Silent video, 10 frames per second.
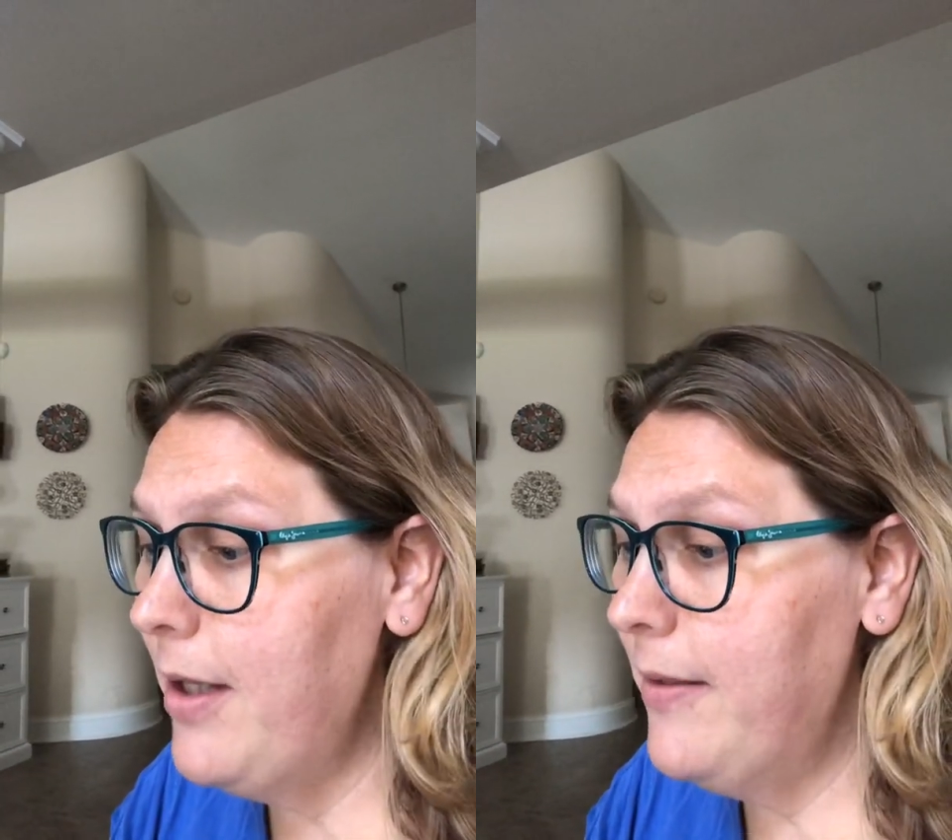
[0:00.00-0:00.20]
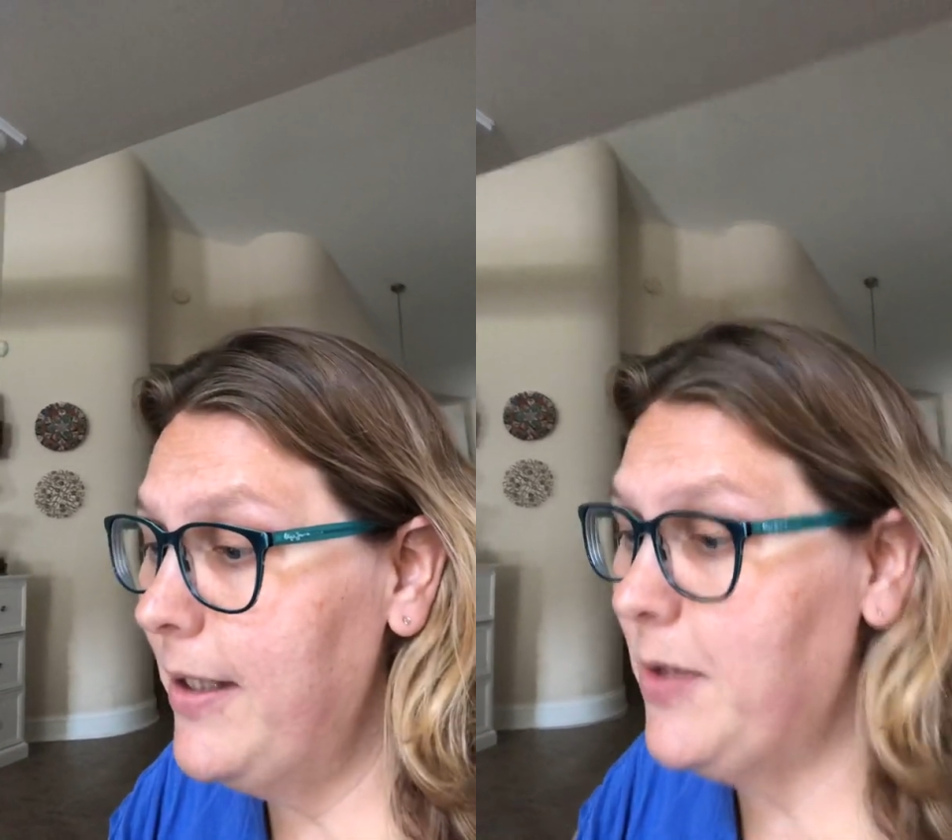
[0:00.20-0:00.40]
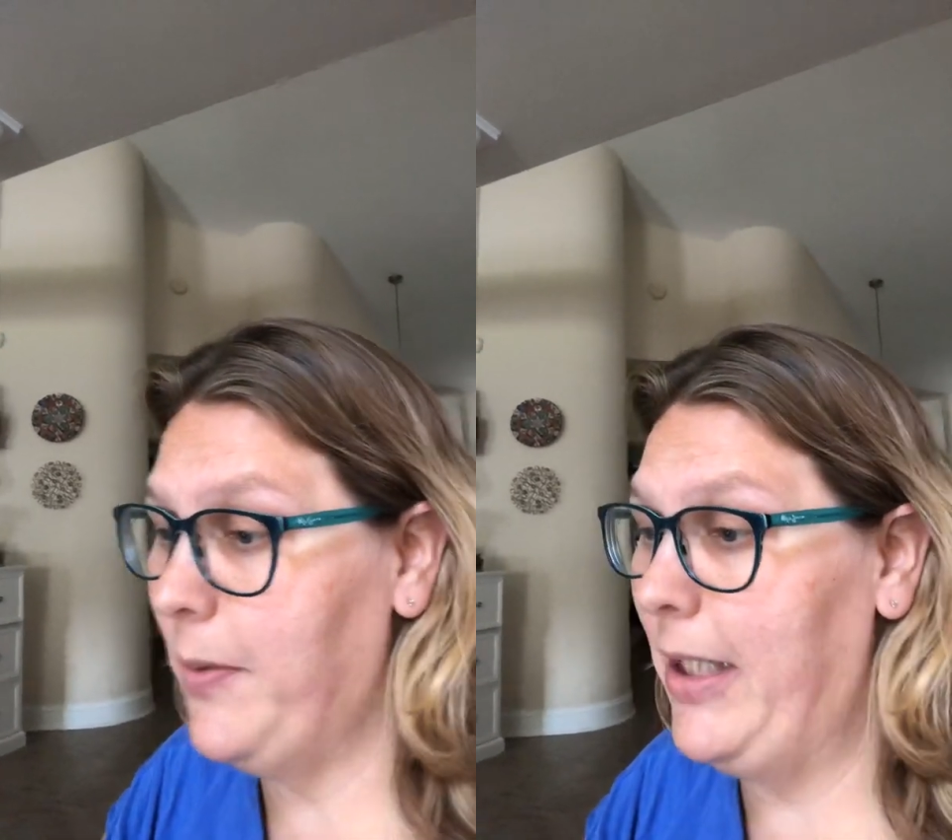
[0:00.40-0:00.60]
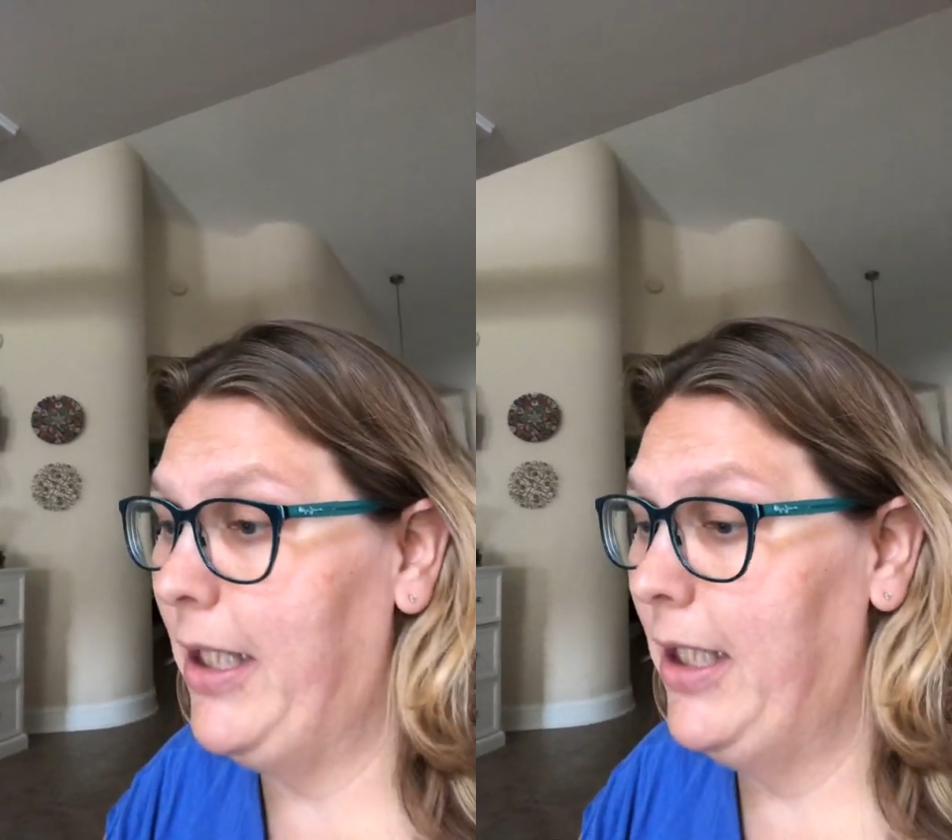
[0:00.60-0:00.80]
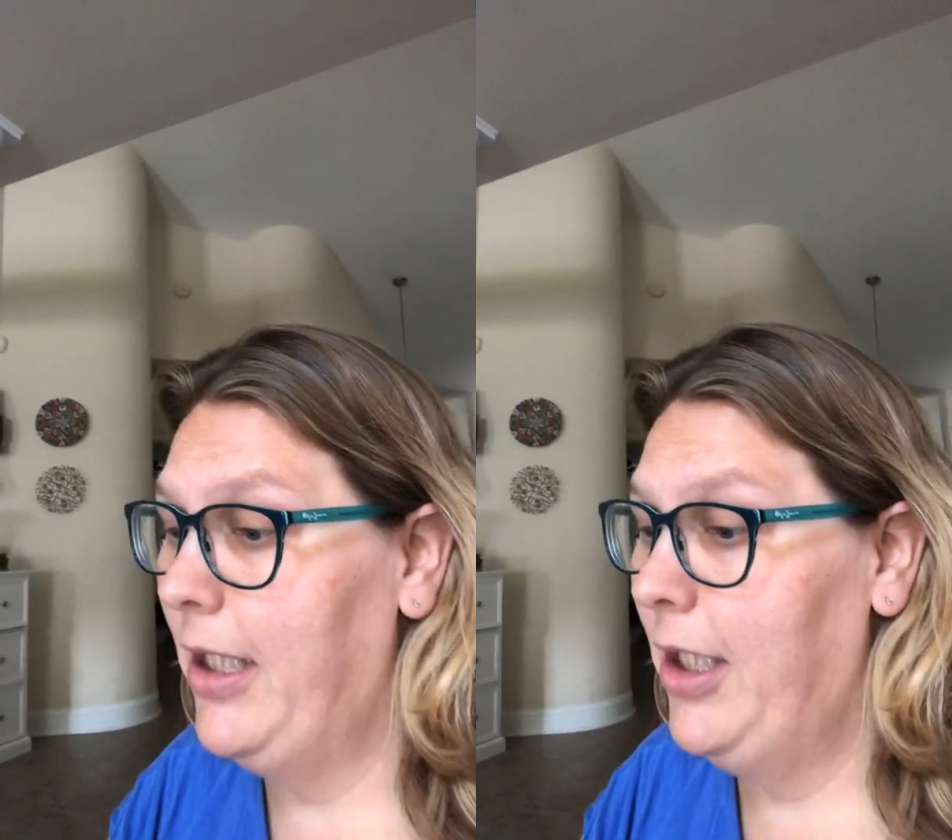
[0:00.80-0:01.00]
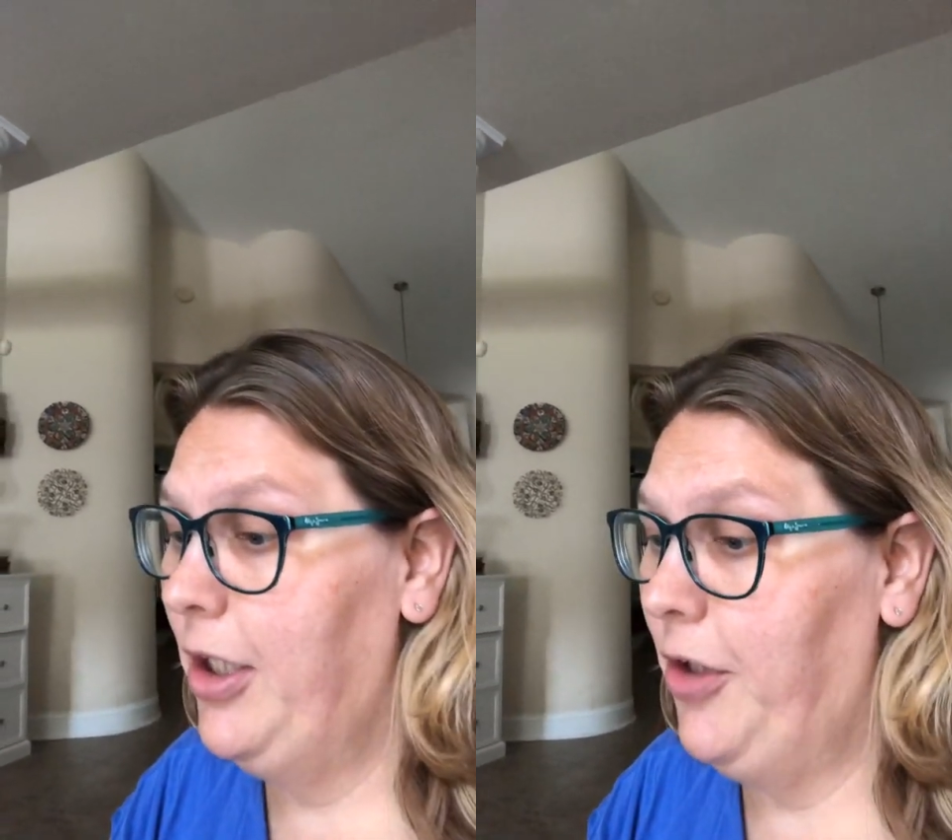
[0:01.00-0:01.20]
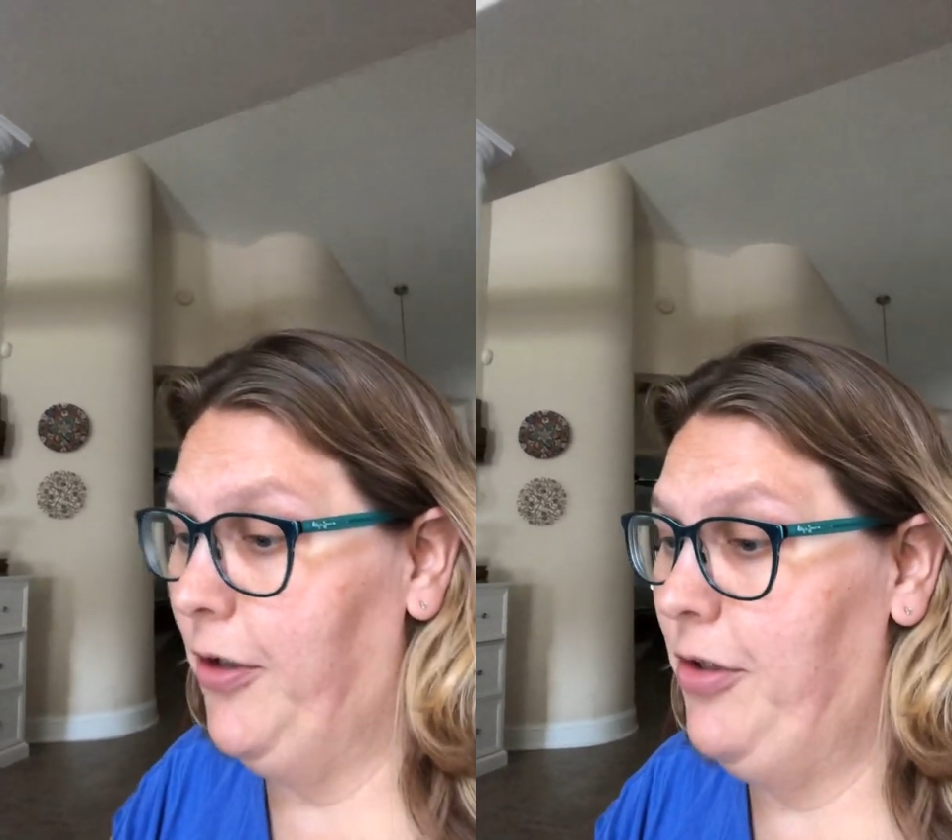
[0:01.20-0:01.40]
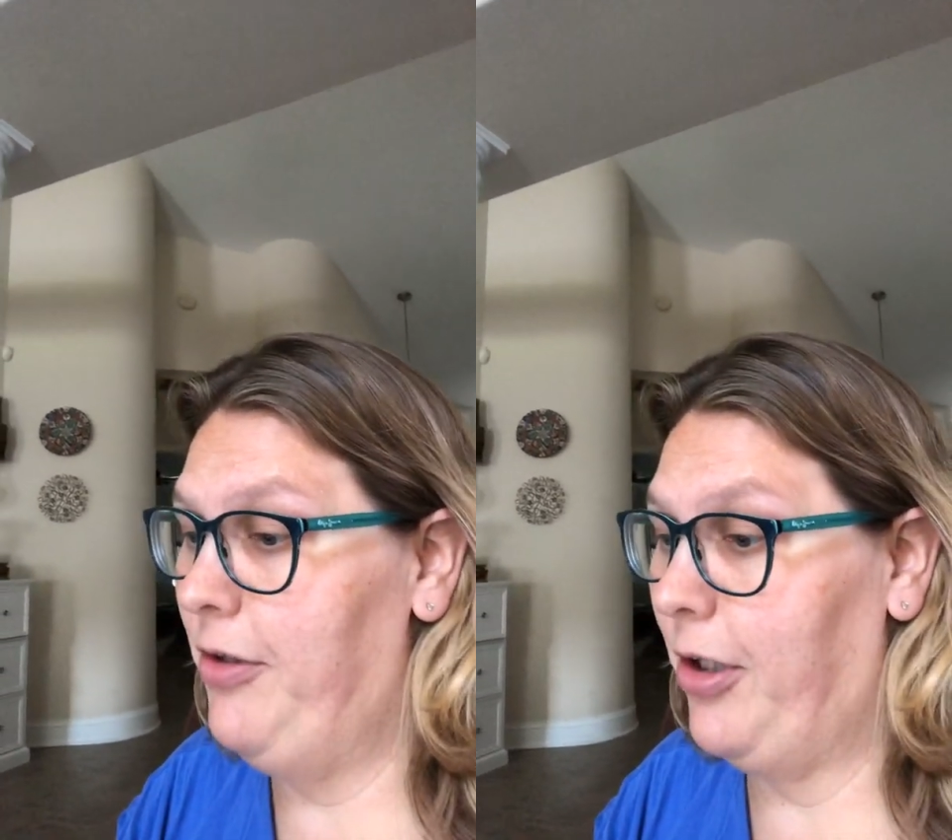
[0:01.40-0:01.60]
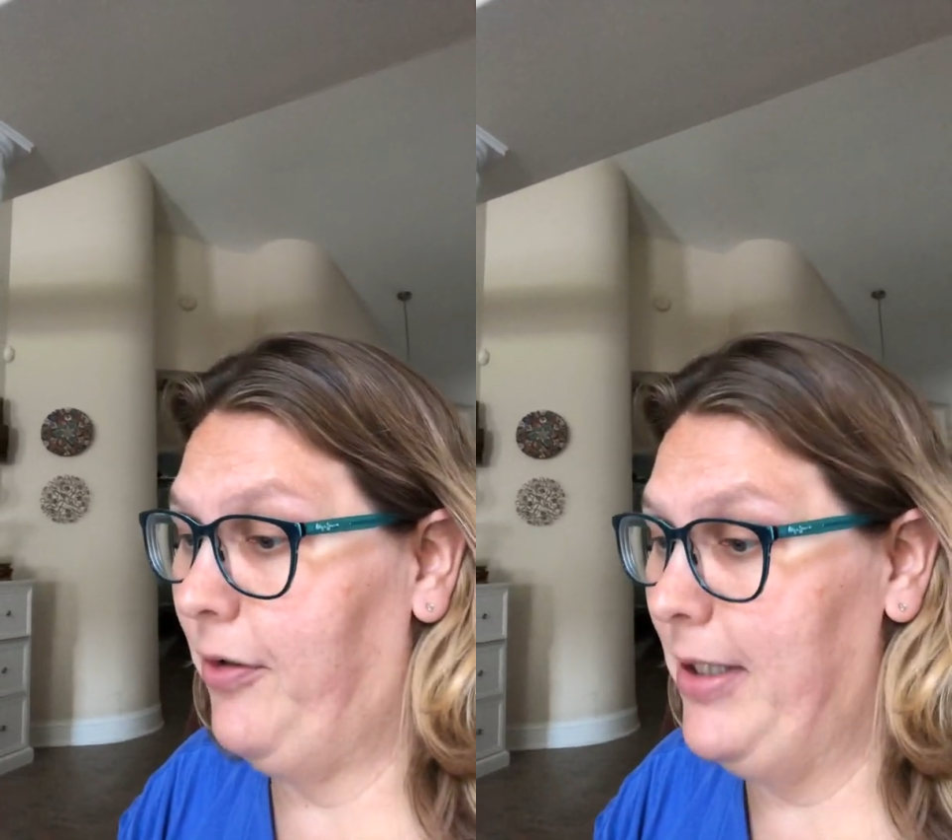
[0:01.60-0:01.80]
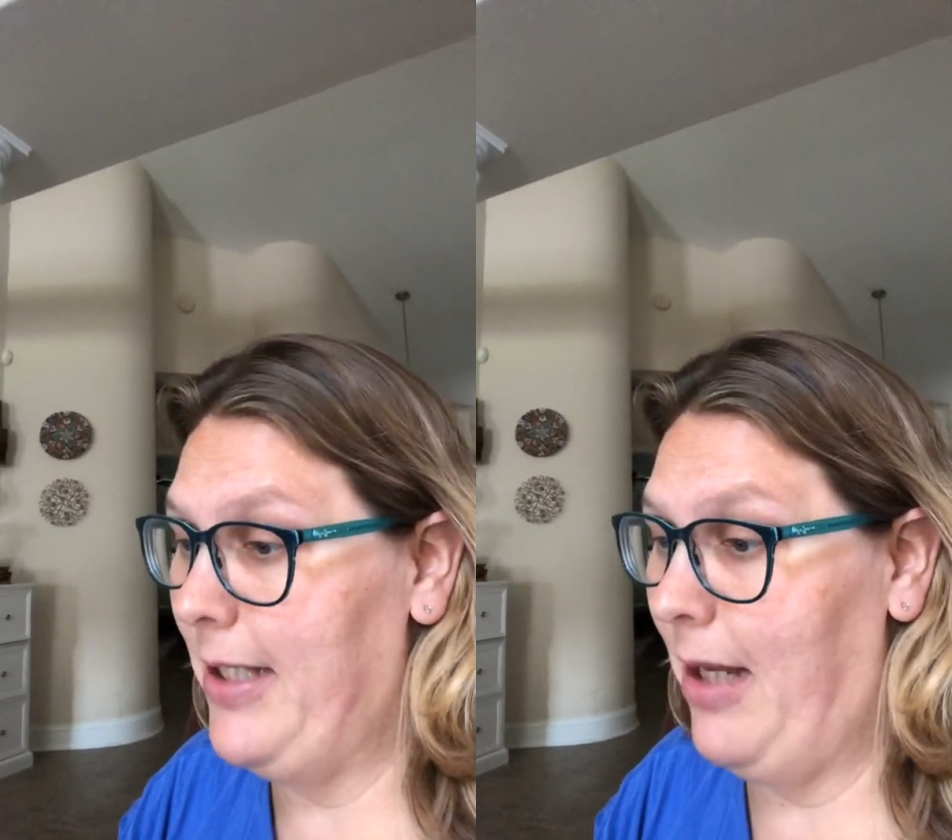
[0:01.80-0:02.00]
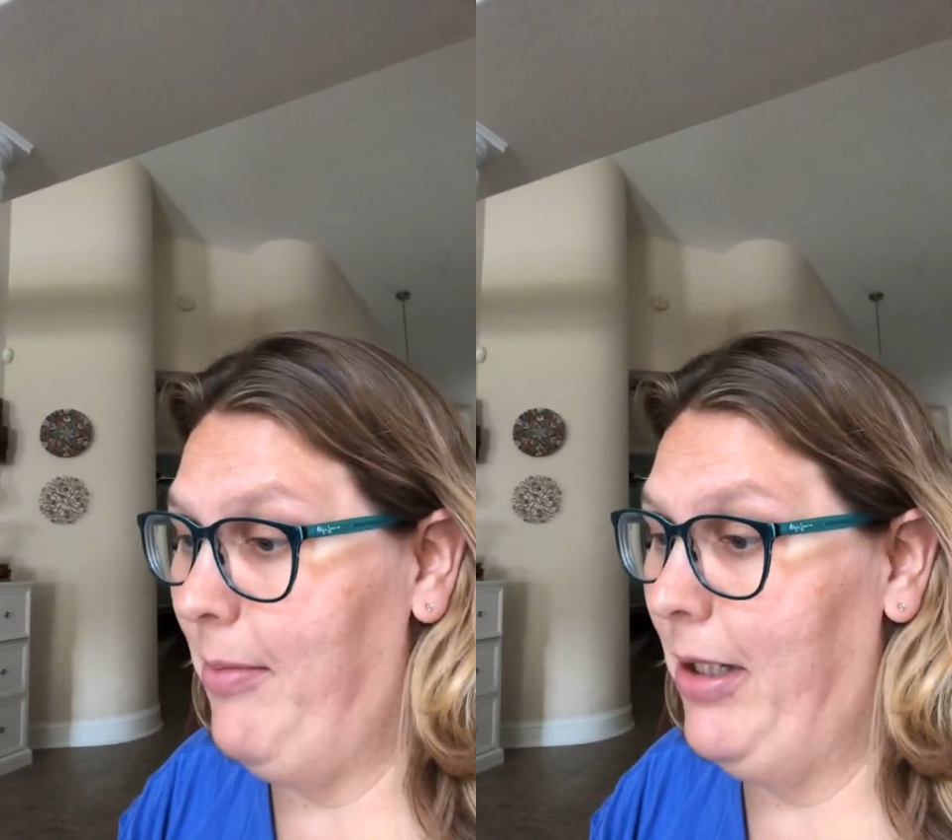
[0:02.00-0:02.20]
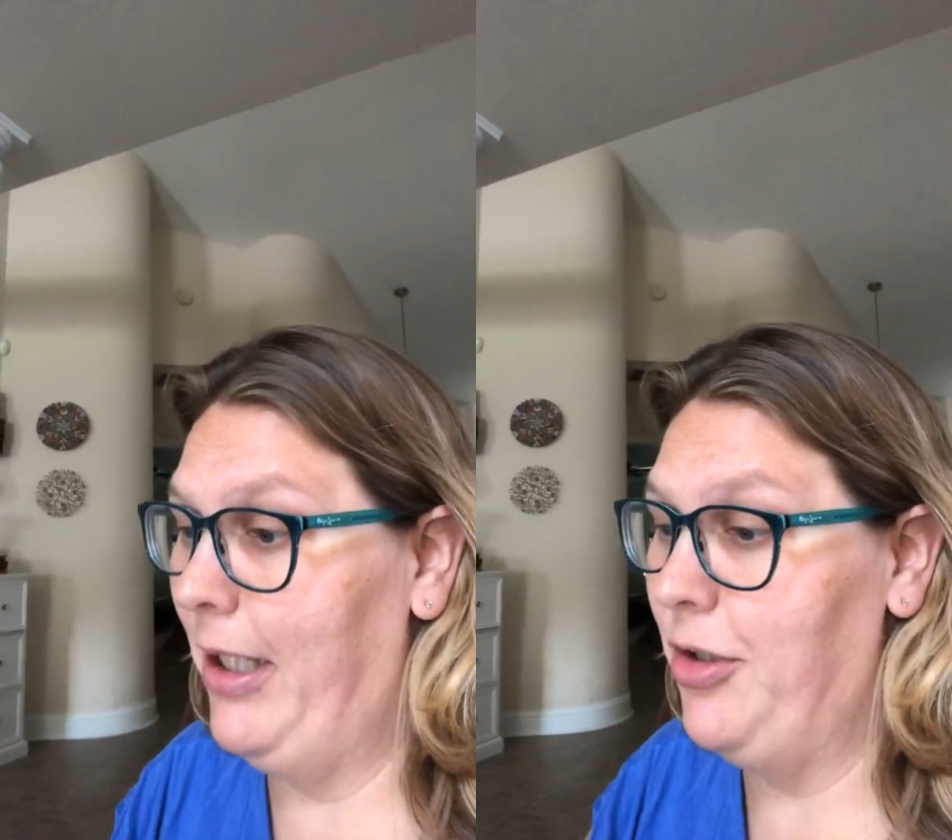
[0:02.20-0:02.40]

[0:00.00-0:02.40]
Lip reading: this week, your introductory assignment